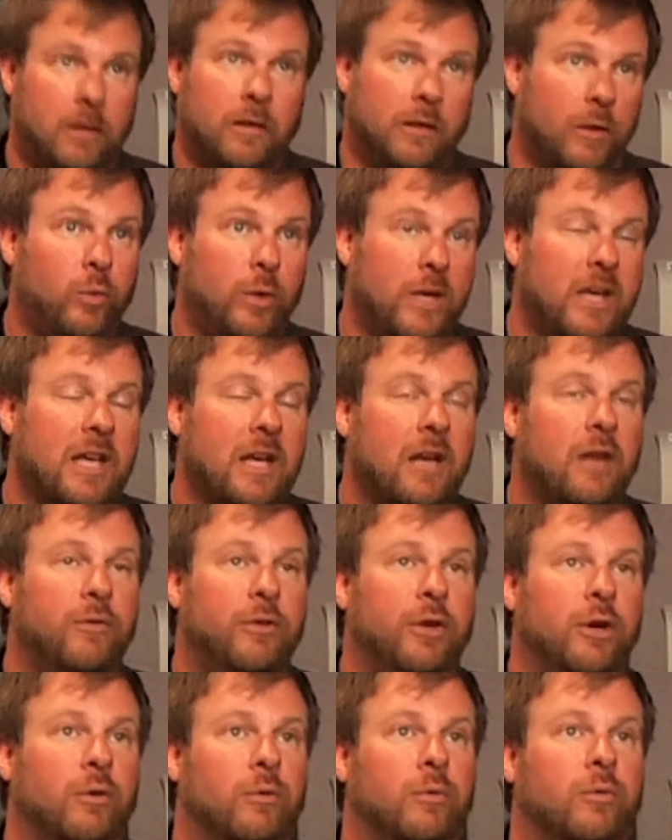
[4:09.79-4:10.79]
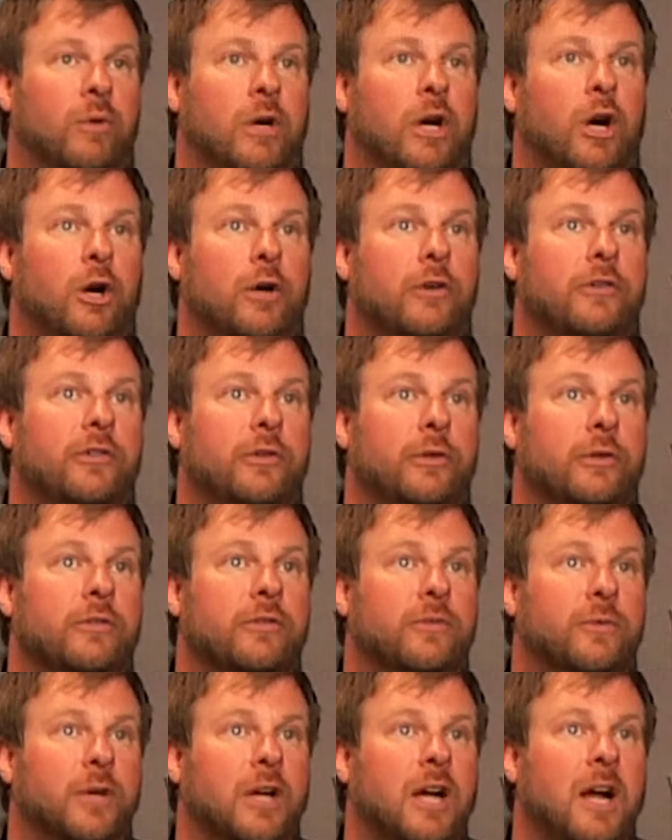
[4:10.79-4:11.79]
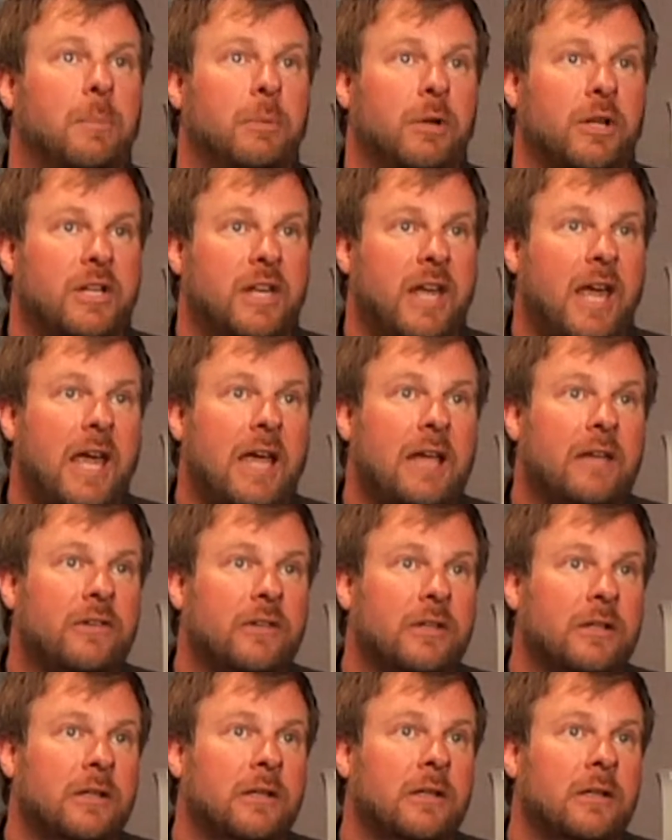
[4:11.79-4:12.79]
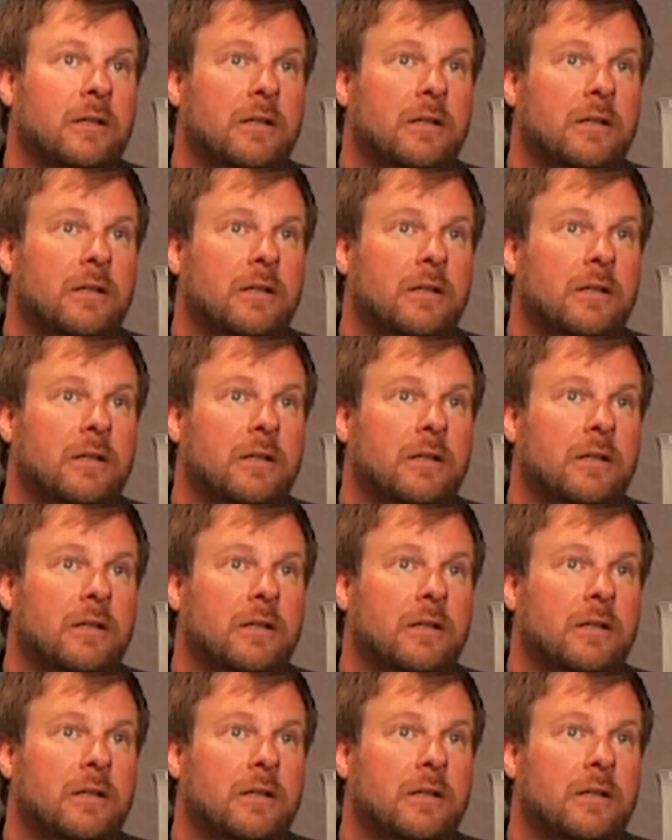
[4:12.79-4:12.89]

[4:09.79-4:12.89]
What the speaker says: the weekend of their rehearsals for a couple of days, and